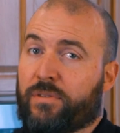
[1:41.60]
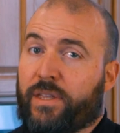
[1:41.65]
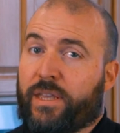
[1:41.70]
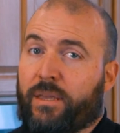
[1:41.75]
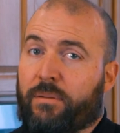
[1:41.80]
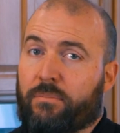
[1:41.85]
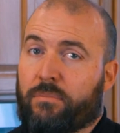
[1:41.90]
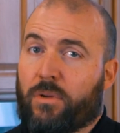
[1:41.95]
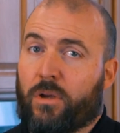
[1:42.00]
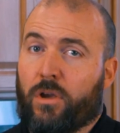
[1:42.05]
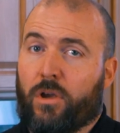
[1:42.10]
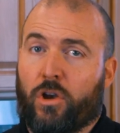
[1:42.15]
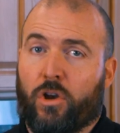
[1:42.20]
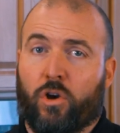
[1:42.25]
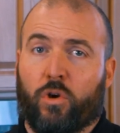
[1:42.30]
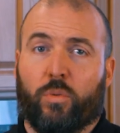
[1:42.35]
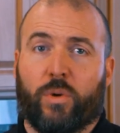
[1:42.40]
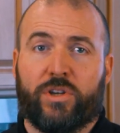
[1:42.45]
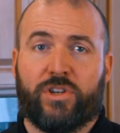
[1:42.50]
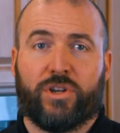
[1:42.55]
steam,
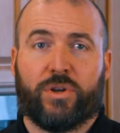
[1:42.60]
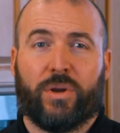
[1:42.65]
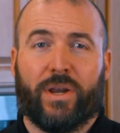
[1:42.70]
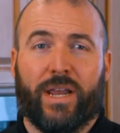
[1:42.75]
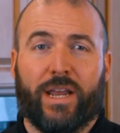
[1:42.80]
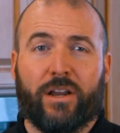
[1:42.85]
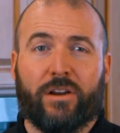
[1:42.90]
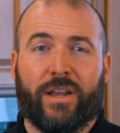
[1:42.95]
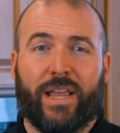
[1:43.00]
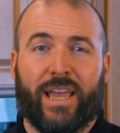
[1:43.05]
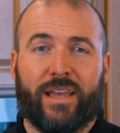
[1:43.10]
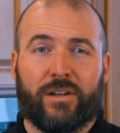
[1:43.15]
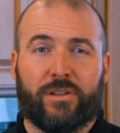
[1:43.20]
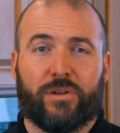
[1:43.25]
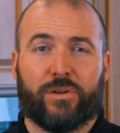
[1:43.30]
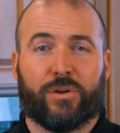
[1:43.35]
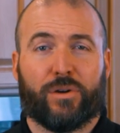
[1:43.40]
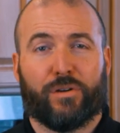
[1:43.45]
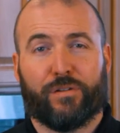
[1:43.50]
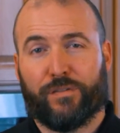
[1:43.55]
which your air
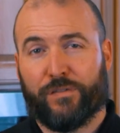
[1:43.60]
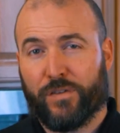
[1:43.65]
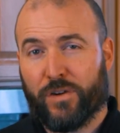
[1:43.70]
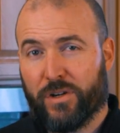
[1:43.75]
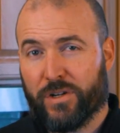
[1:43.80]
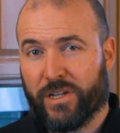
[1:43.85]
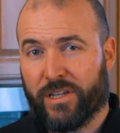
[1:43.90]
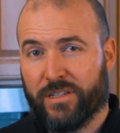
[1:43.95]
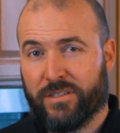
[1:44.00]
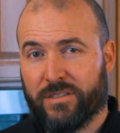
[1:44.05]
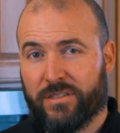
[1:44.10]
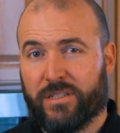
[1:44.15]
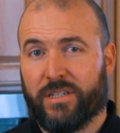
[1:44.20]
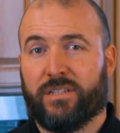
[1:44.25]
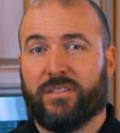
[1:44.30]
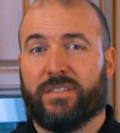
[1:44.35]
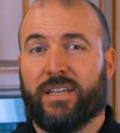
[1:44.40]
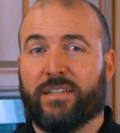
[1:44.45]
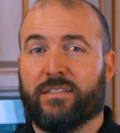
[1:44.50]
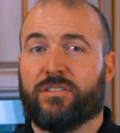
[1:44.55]
handler or furnace
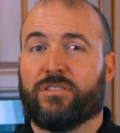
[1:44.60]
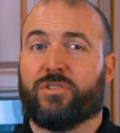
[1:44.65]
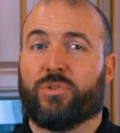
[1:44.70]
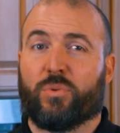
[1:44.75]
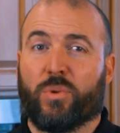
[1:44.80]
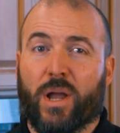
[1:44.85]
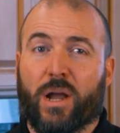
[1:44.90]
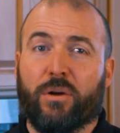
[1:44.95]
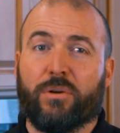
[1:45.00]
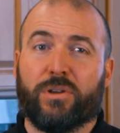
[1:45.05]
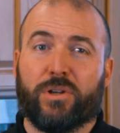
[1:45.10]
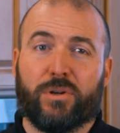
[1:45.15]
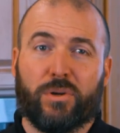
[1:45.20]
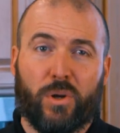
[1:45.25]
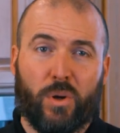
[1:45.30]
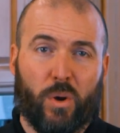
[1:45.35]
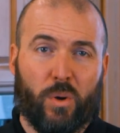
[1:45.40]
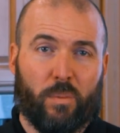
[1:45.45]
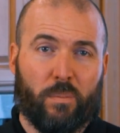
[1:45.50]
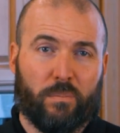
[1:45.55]
sends throughout your
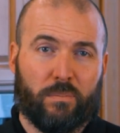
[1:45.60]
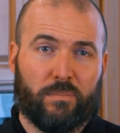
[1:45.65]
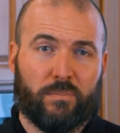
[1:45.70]
home.